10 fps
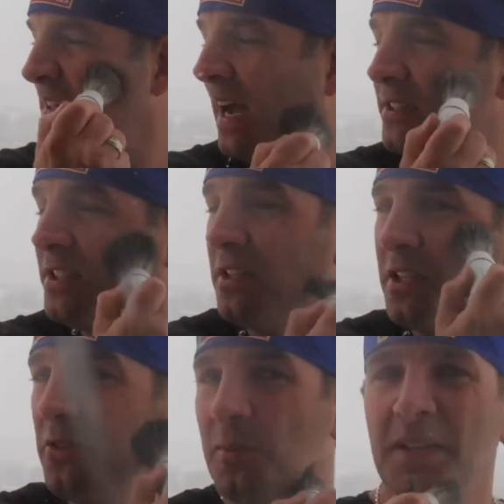
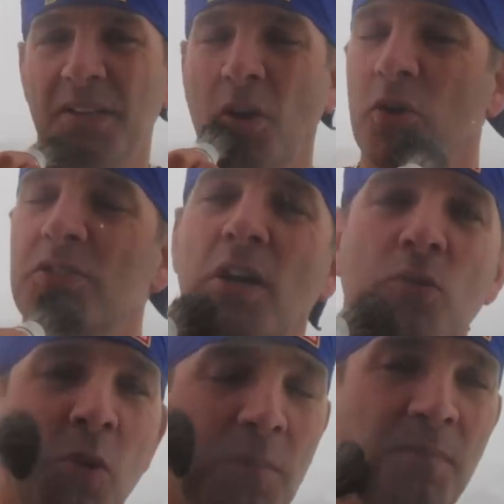Ideally, you'll be in a
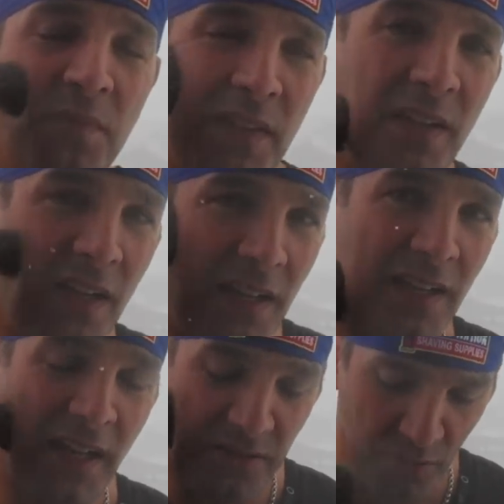hotel room and